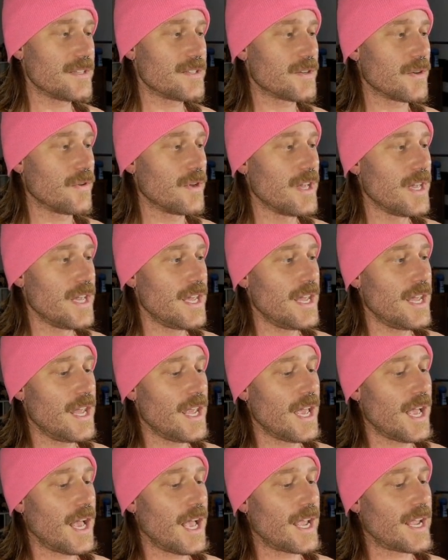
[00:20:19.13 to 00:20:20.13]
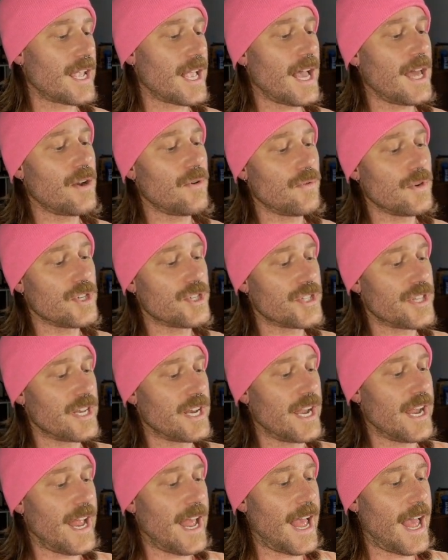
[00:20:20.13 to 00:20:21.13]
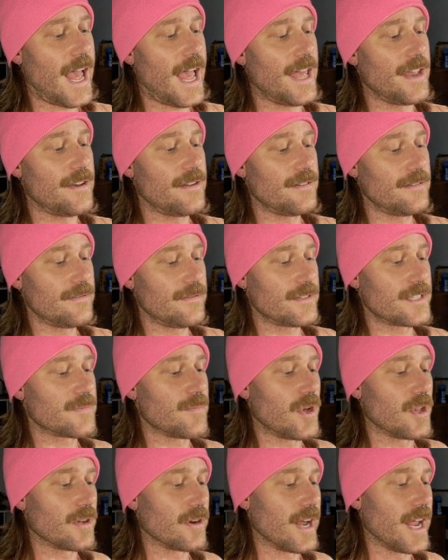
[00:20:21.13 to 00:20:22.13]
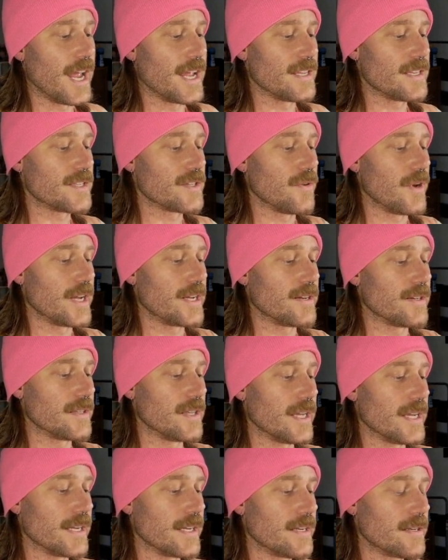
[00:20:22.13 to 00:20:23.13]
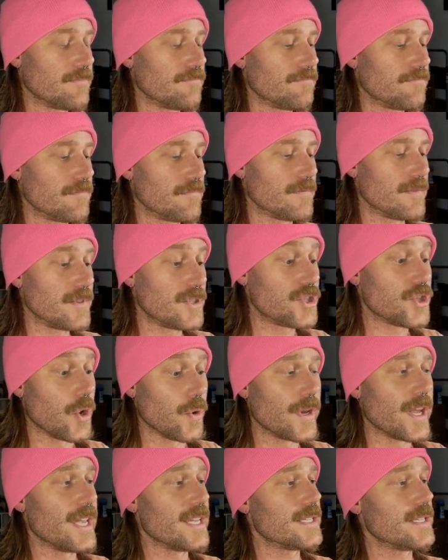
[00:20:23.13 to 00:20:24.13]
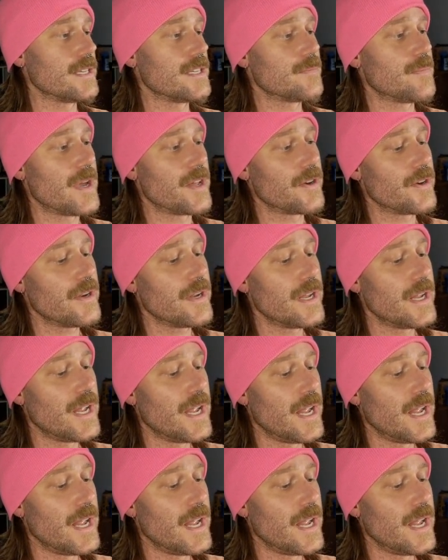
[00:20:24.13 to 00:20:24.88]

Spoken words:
So I kind of wish that I had smaller hands so I could like showcase this better.